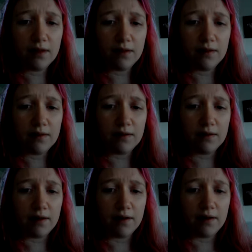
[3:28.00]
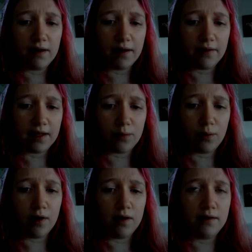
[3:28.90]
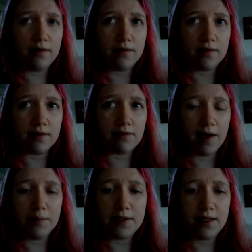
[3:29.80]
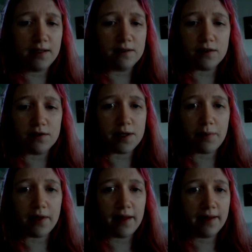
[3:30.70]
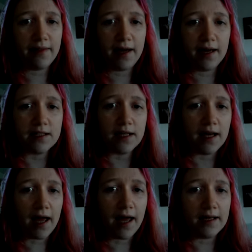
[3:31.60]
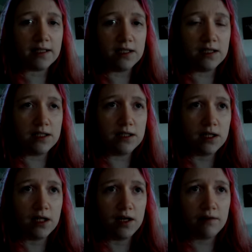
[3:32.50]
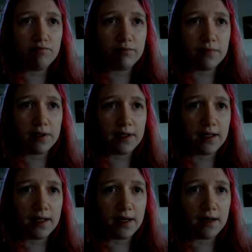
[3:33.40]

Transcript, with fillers: I think was crime scenes or something like that, and yeah, and